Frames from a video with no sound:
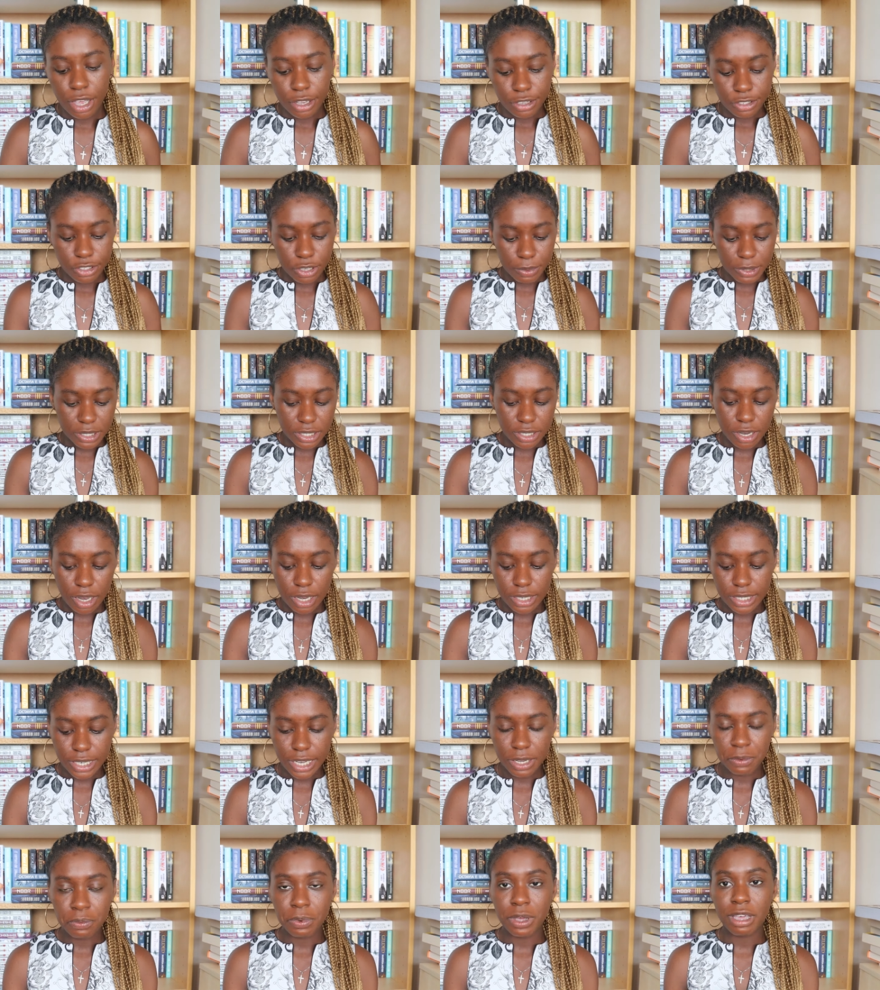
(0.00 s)
So we're
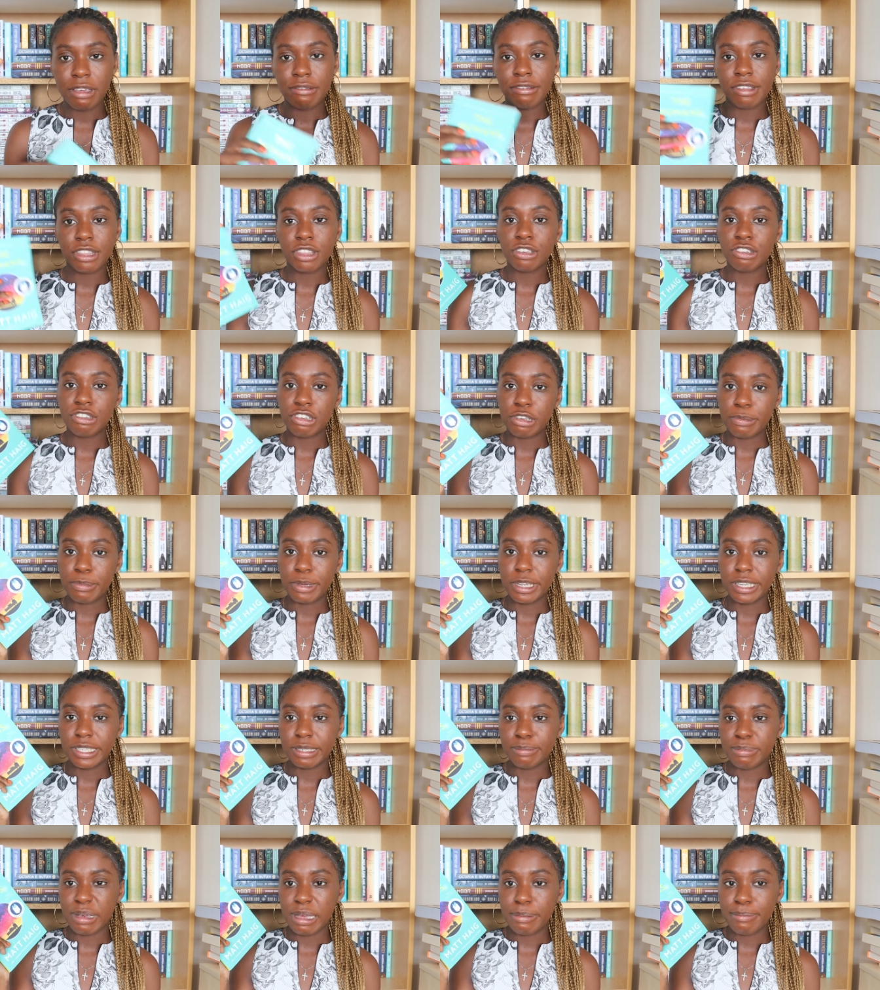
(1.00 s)
starting with The
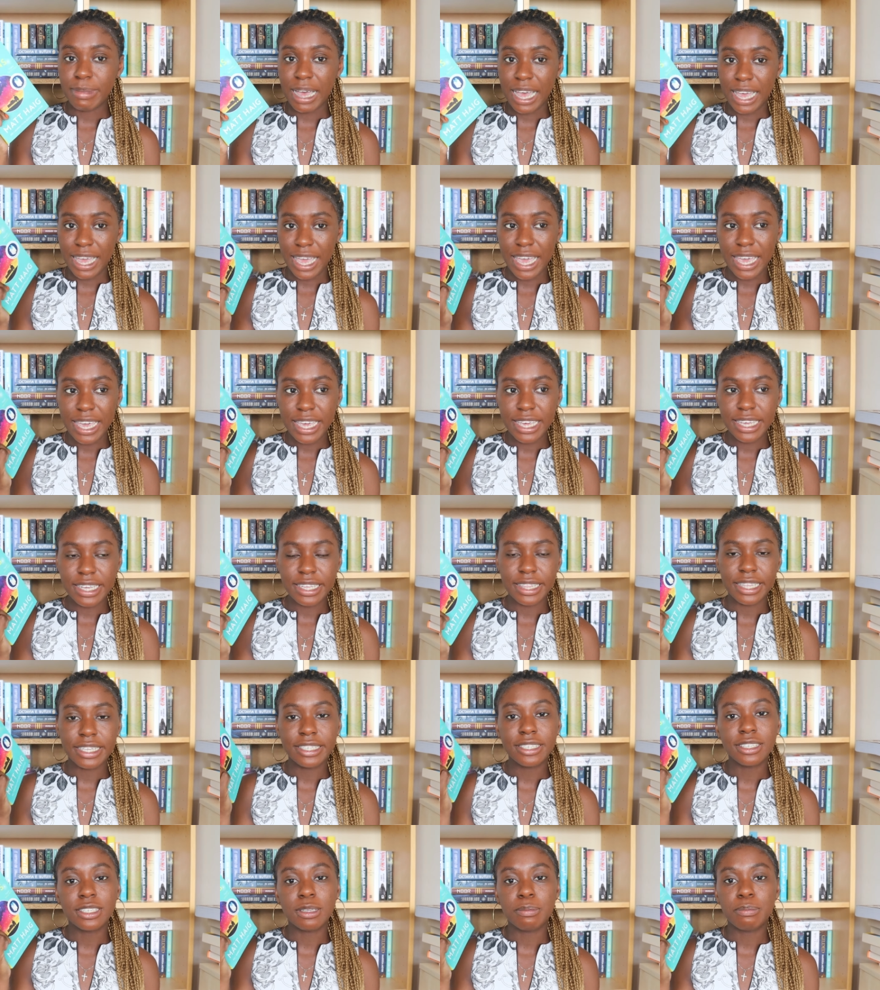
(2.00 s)
Humans by Matt Haig.
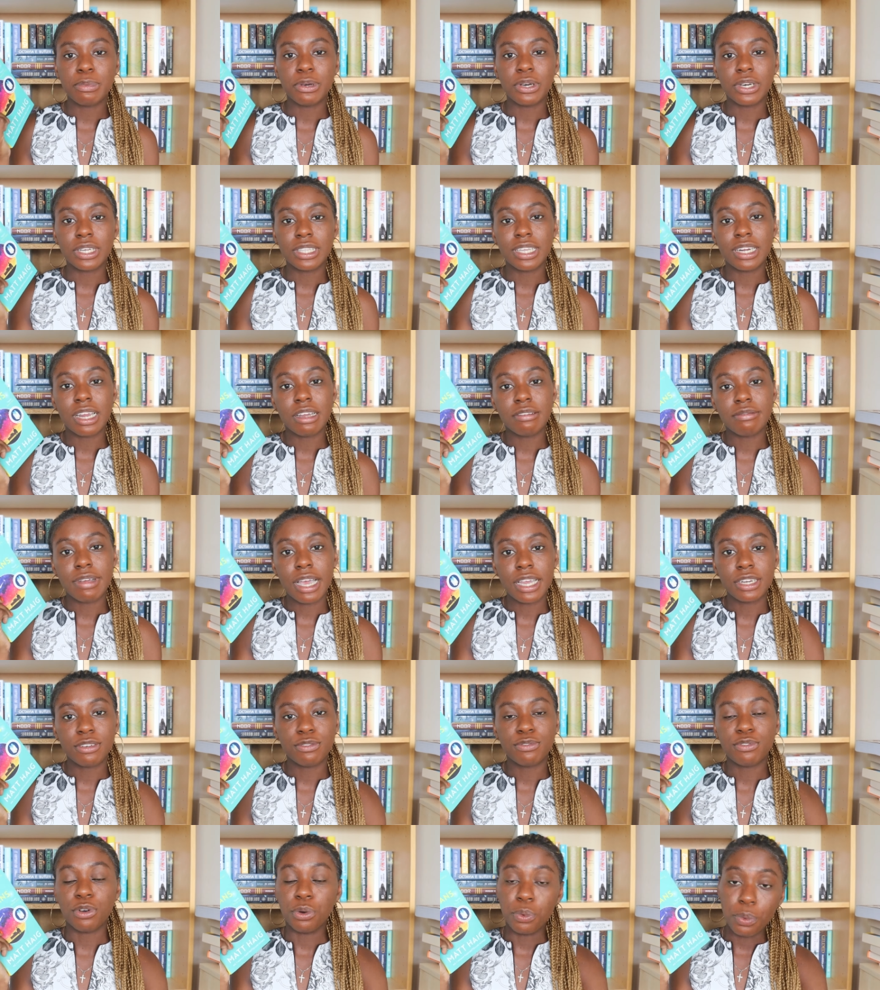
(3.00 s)
This is a book that I
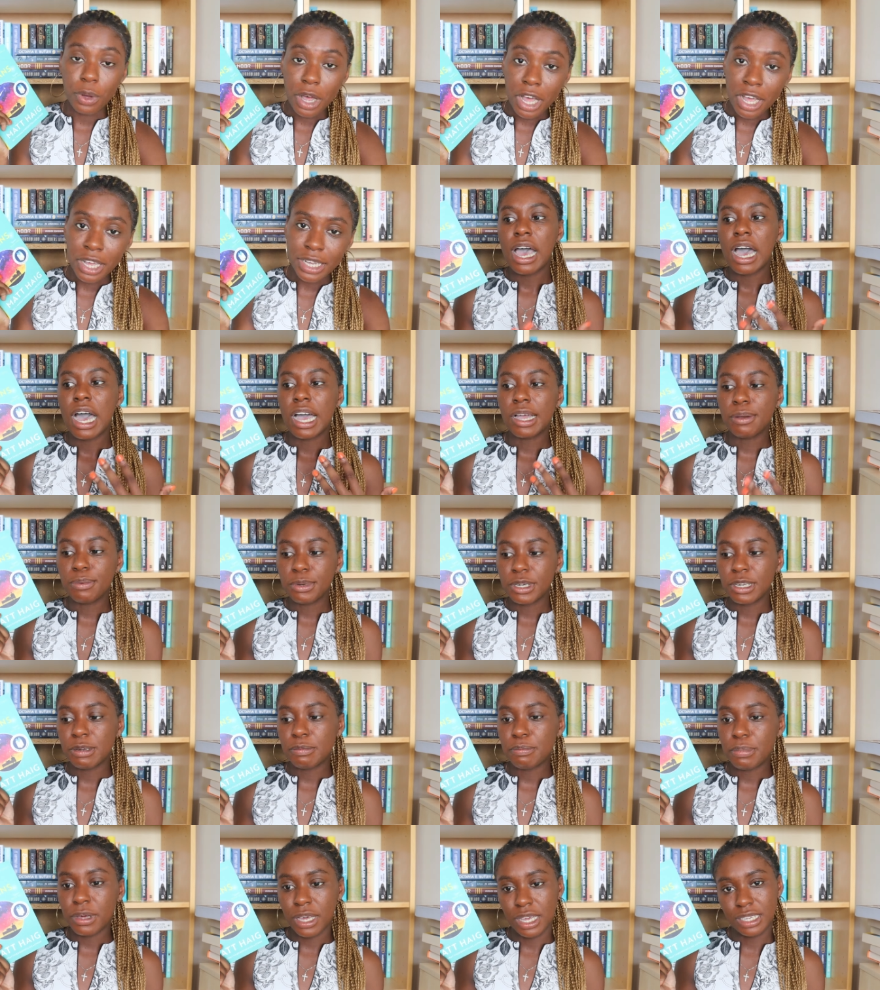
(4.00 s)
read for work. I
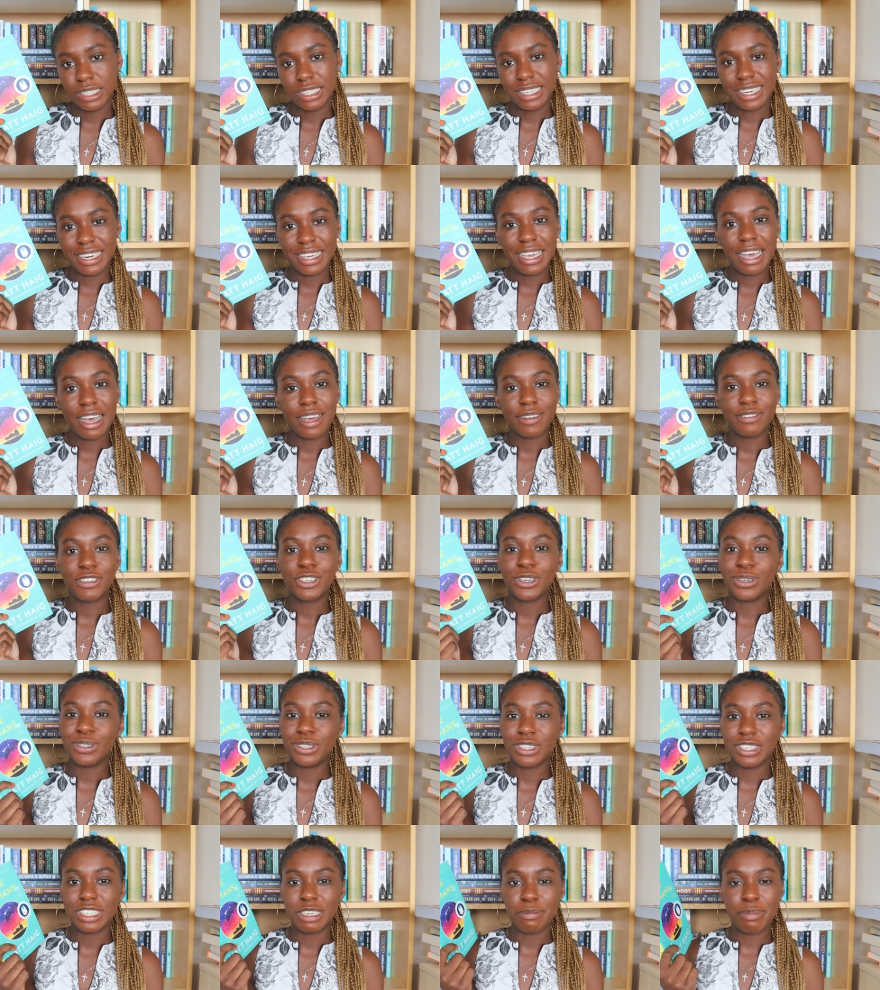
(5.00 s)
wouldn't personally have
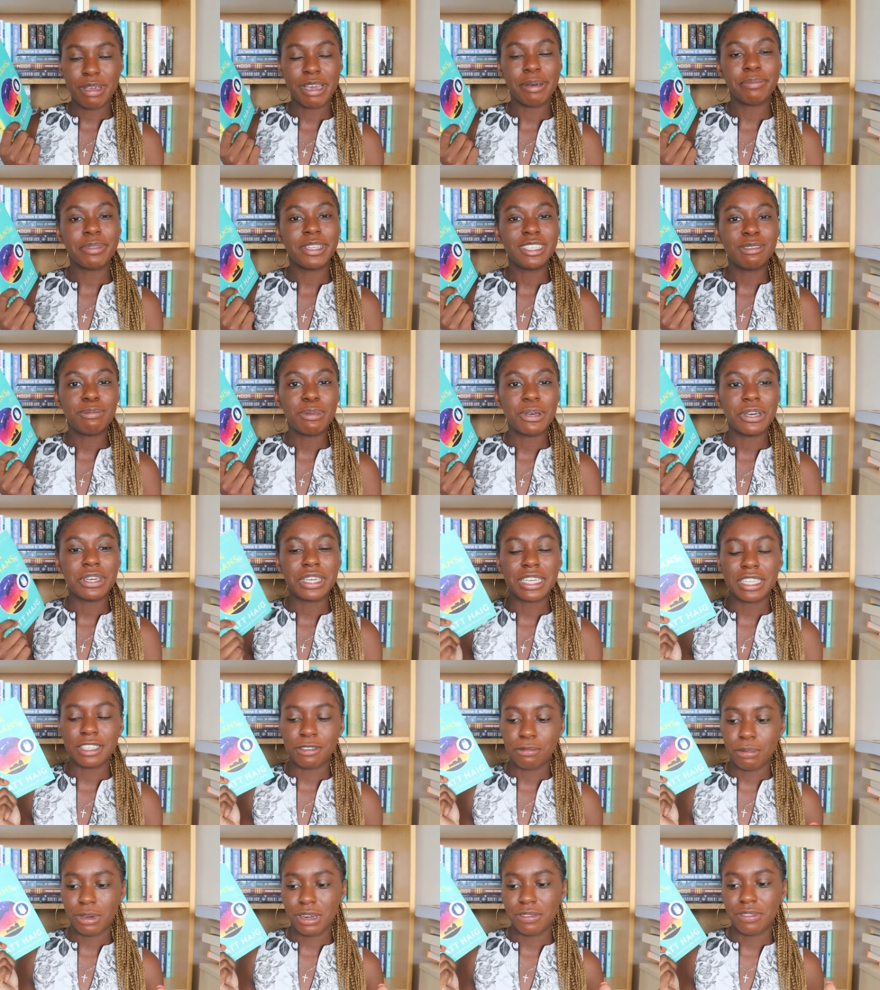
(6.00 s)
chosen to pick up this book.
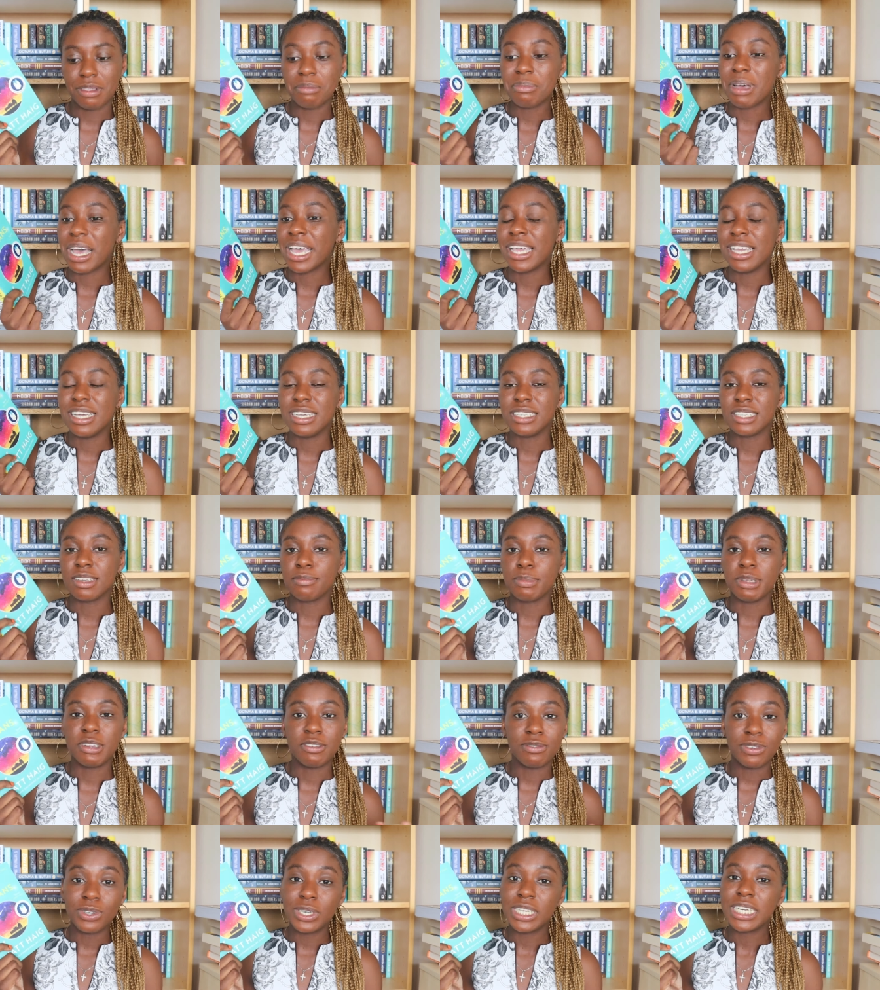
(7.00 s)
It's one of the Matt Haigs I've
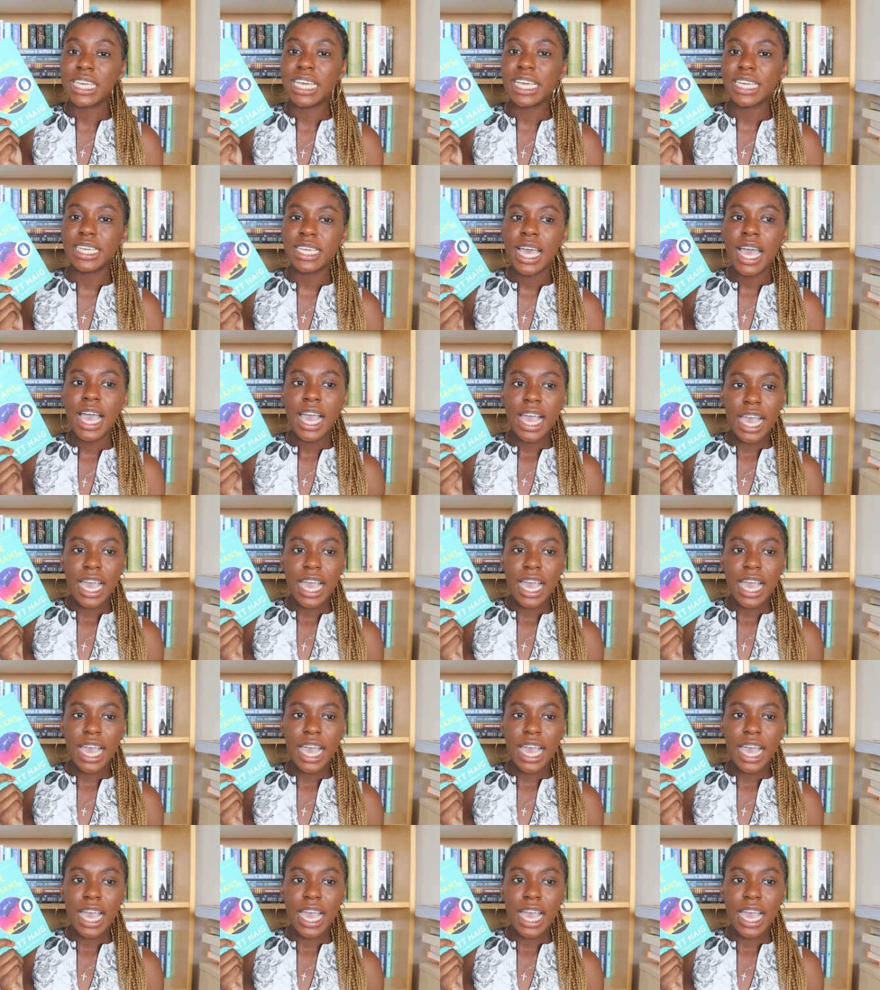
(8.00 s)
been avoiding